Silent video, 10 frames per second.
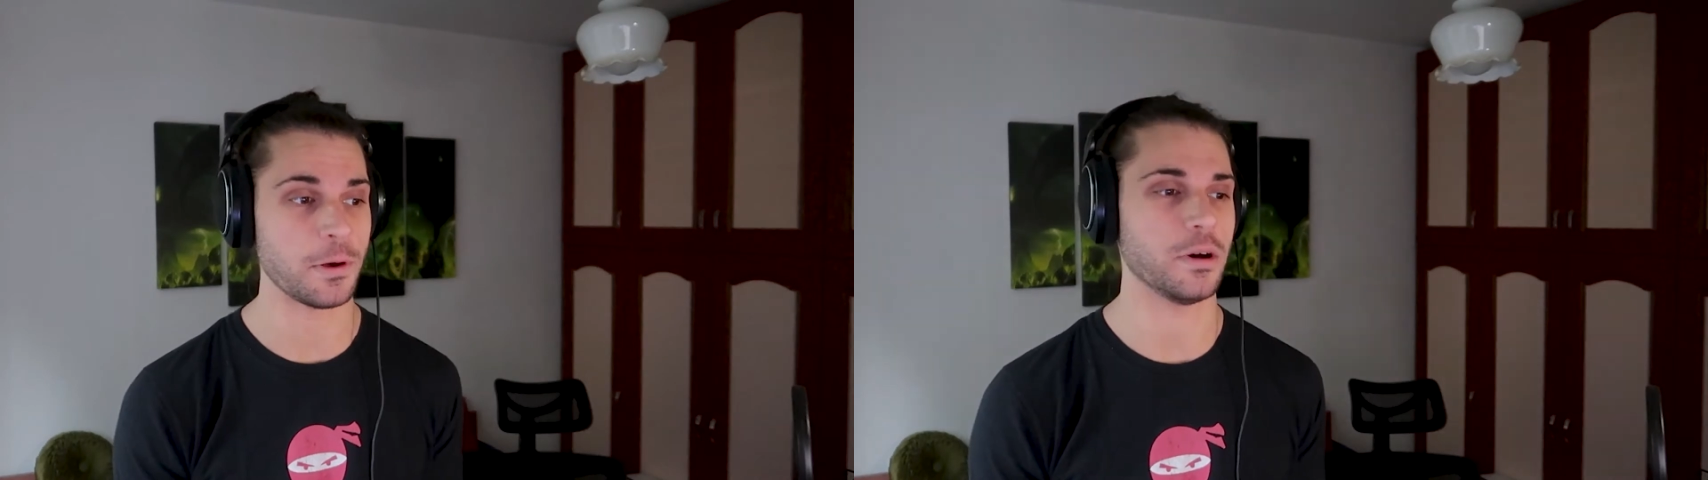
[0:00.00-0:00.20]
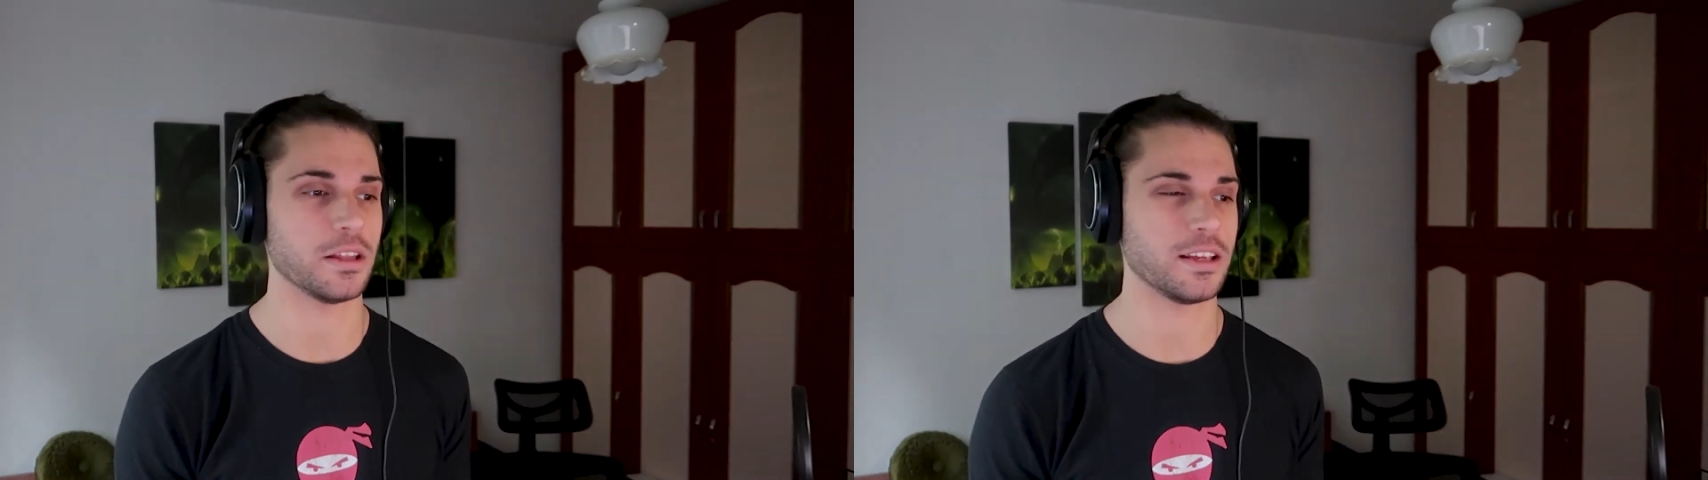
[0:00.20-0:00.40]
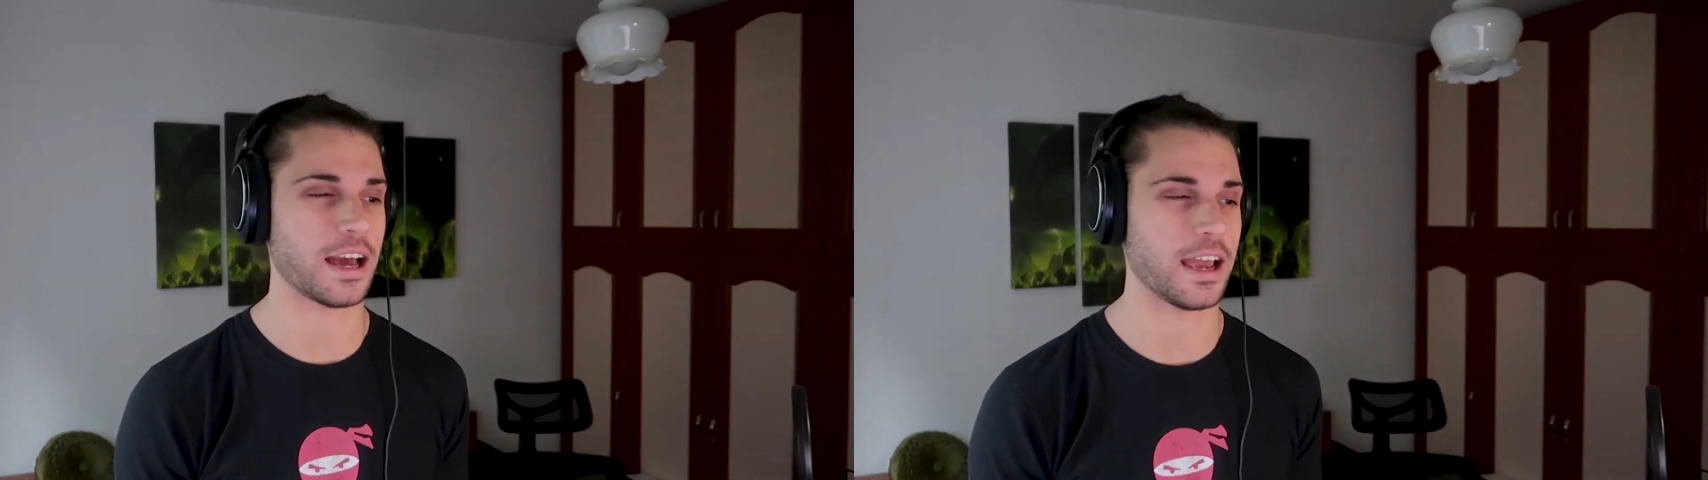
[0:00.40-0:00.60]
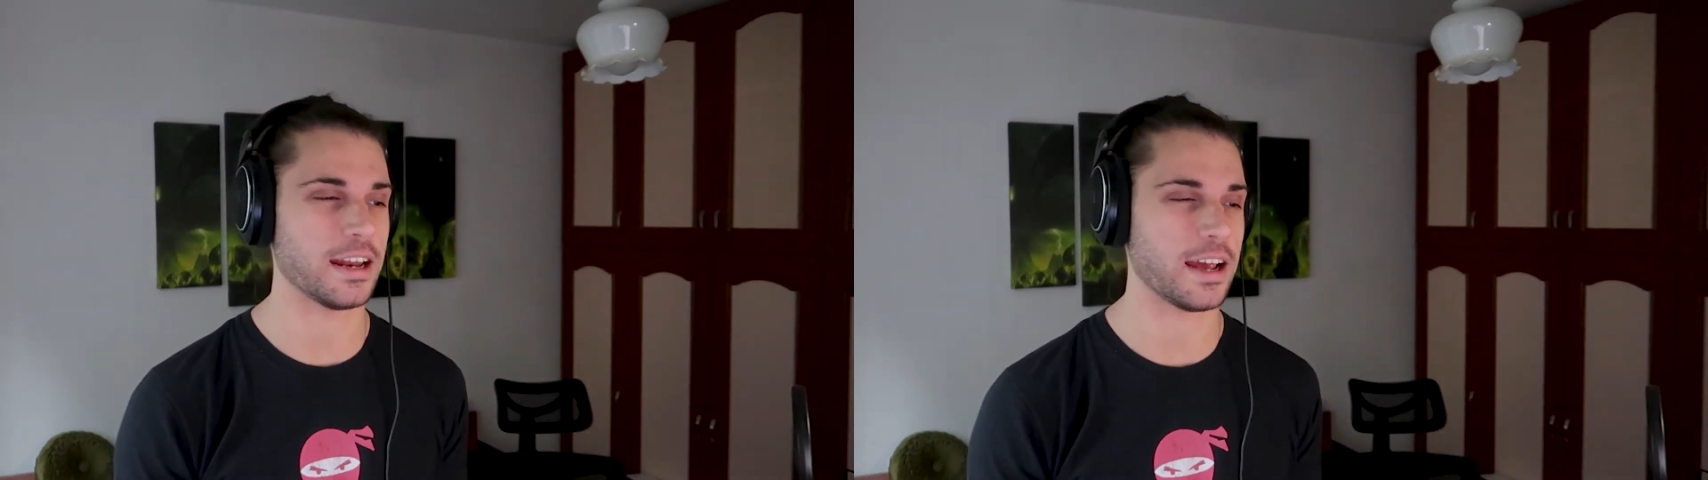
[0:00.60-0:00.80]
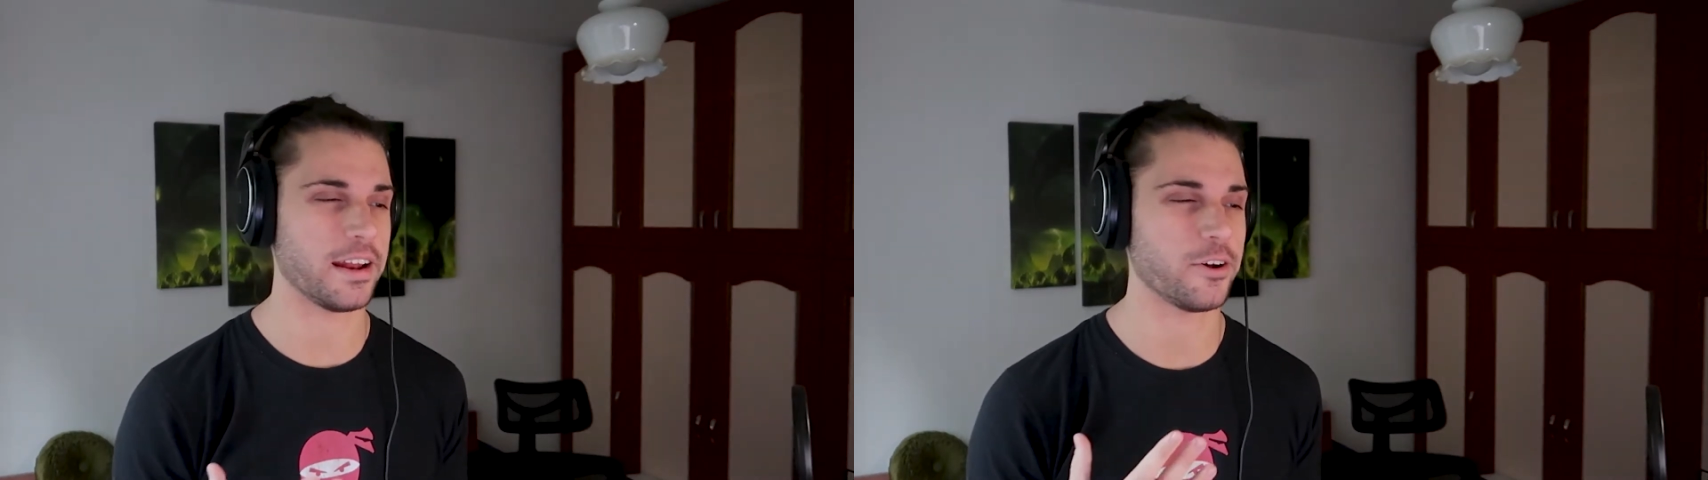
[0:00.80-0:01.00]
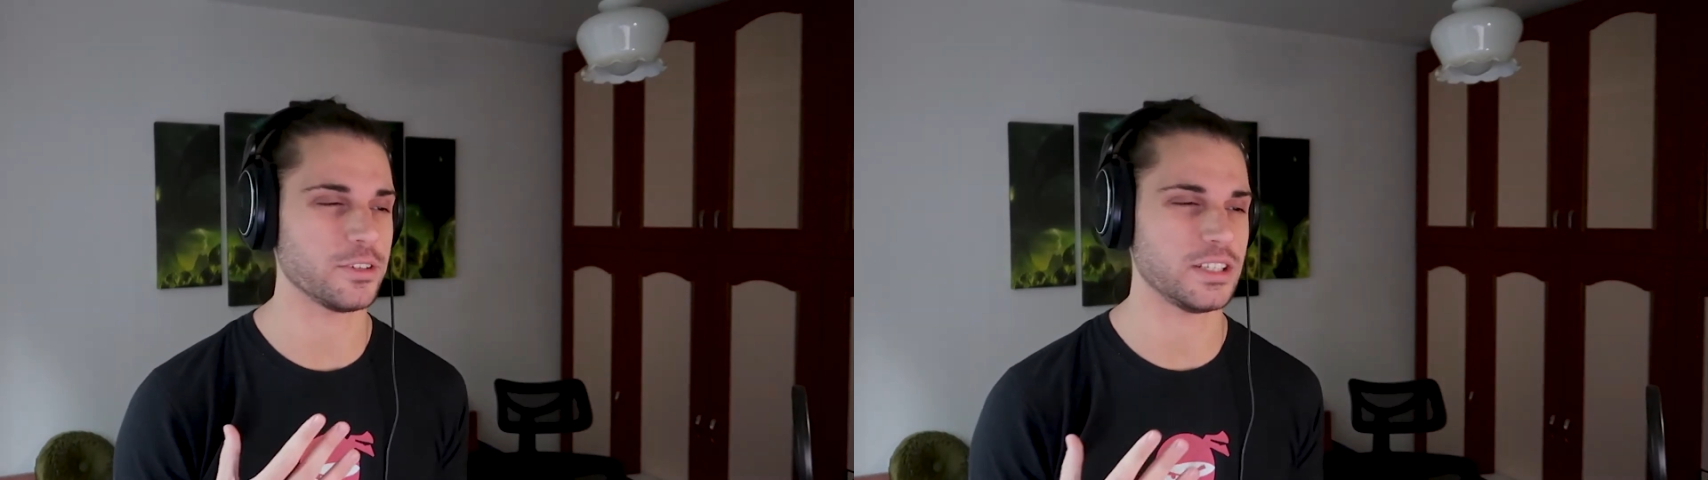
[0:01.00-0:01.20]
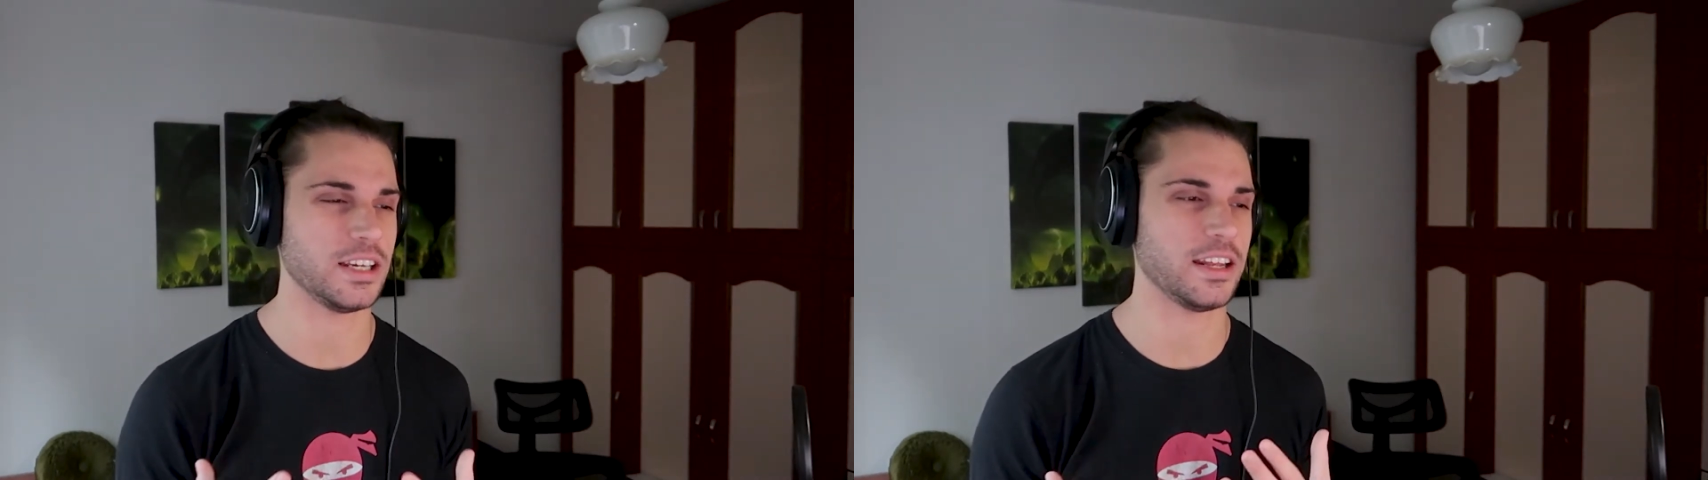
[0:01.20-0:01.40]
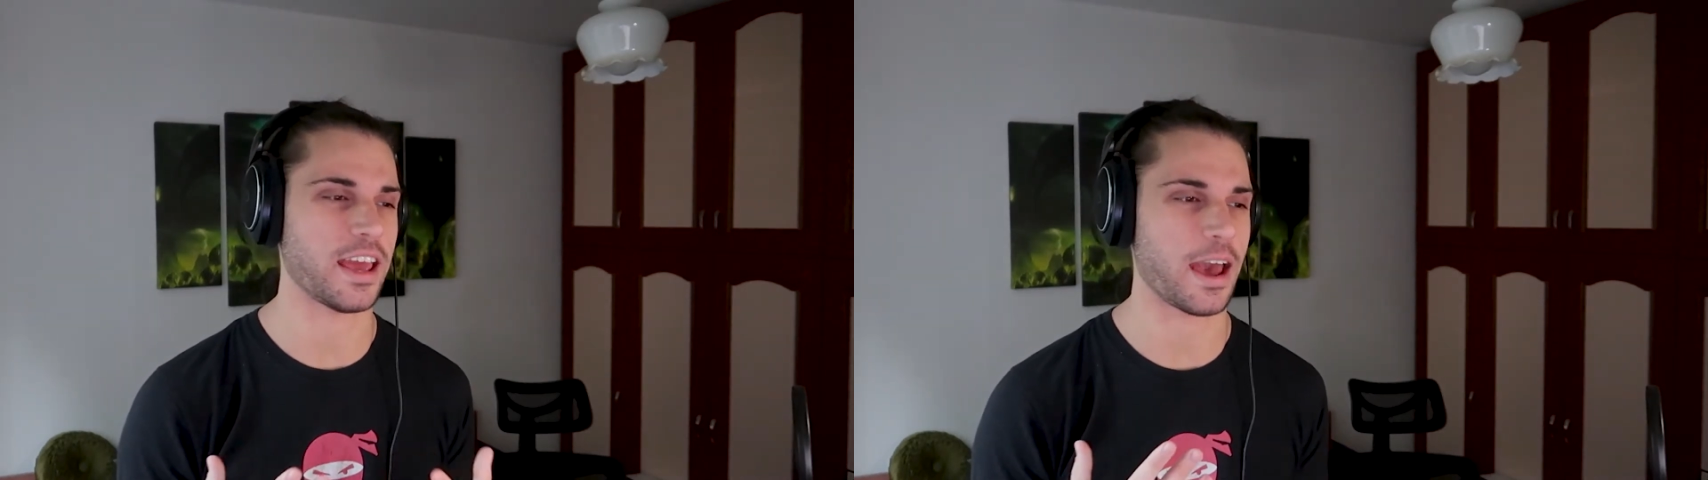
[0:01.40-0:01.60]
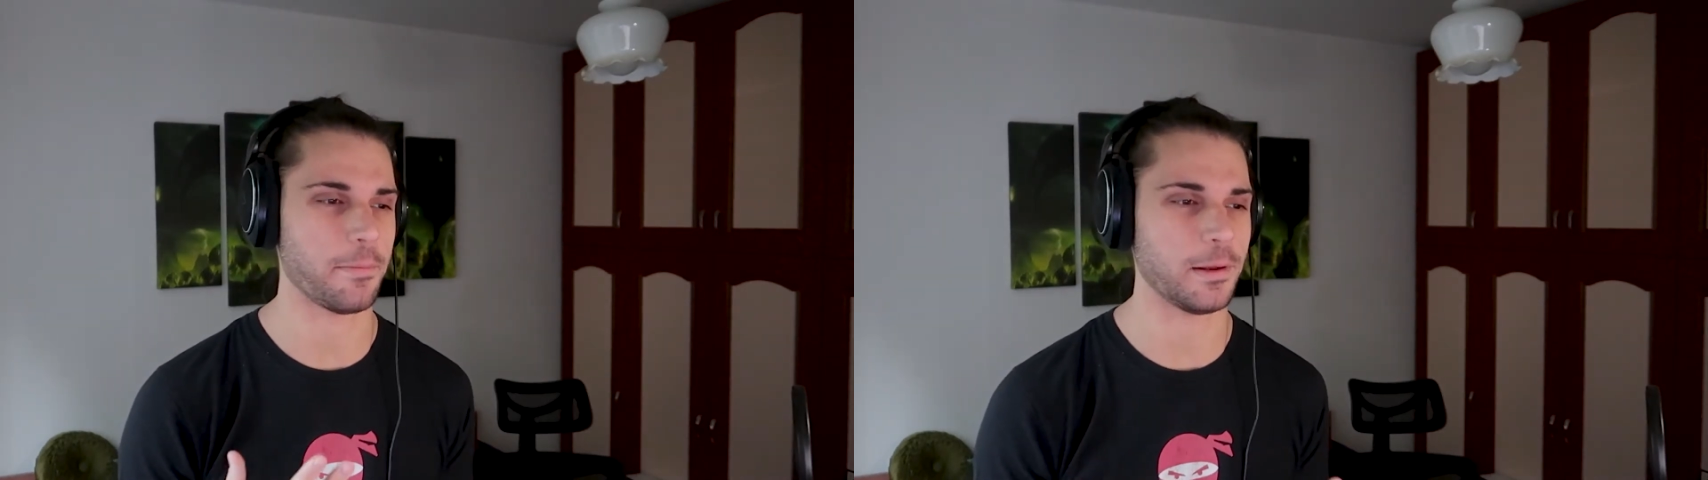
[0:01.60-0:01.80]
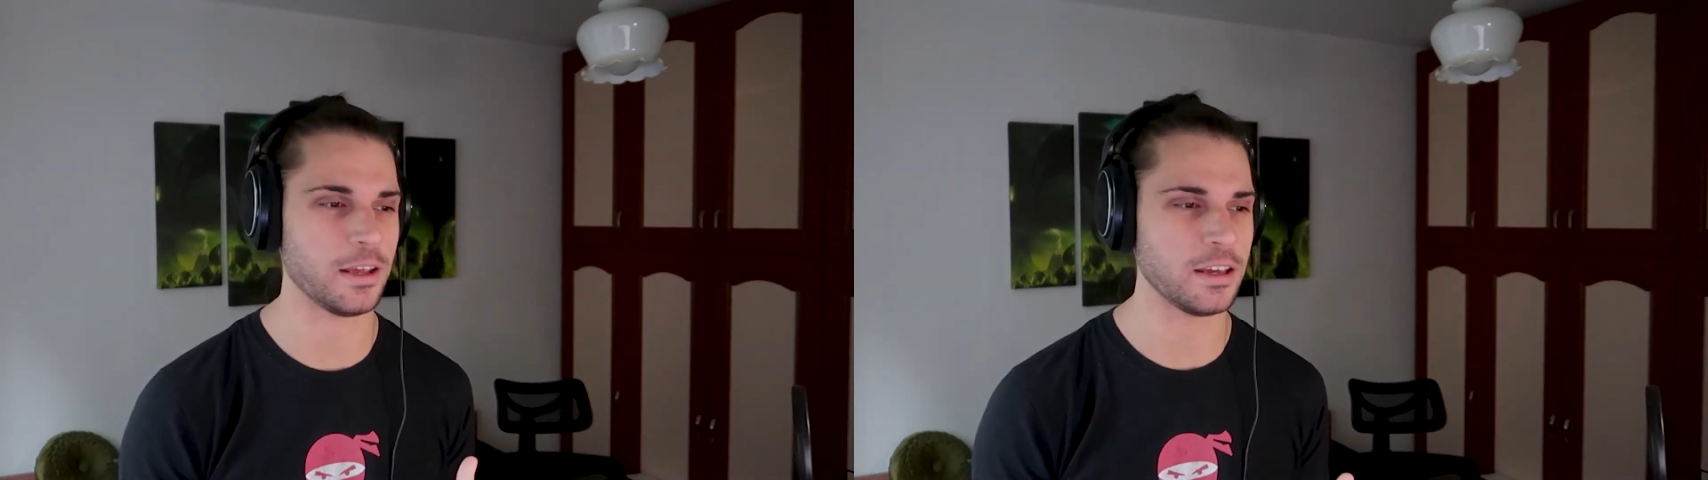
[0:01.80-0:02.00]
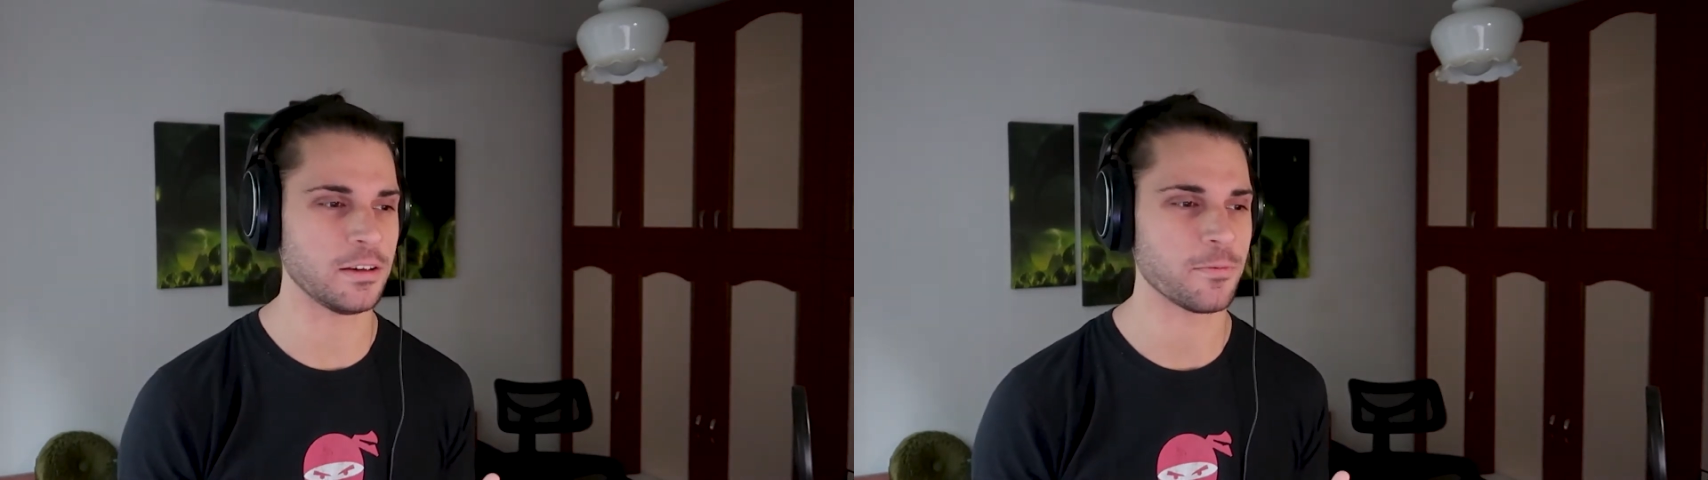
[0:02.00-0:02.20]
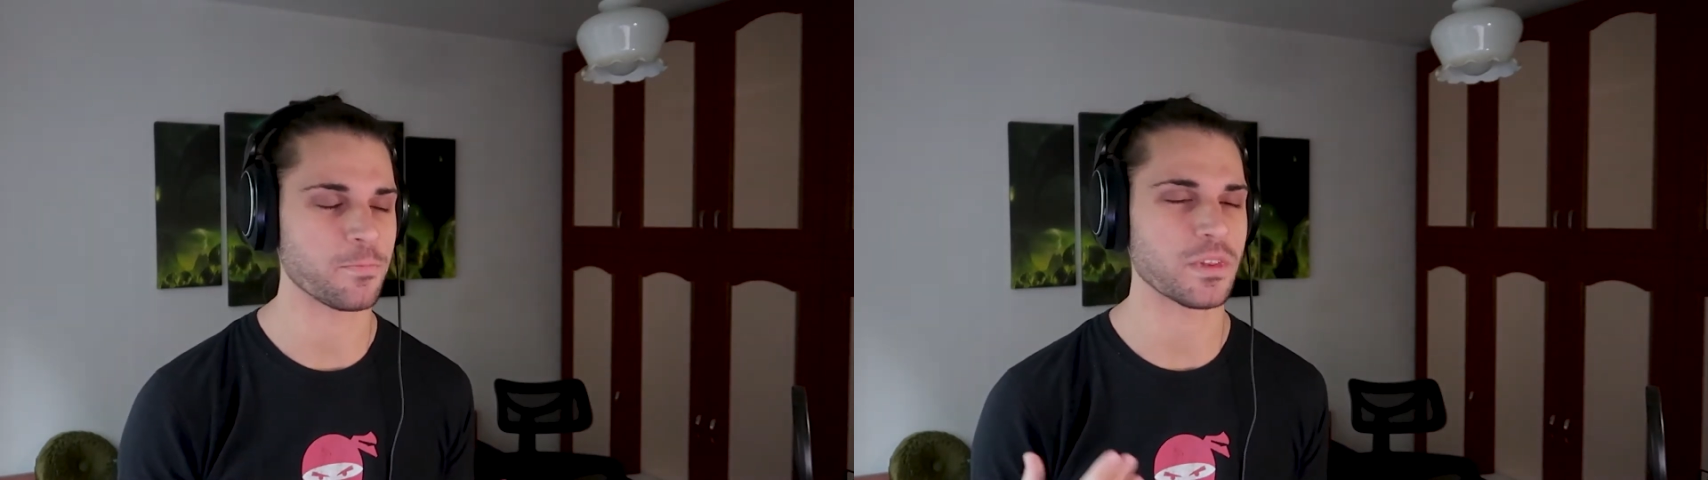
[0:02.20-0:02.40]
but kinda I don't see it happening.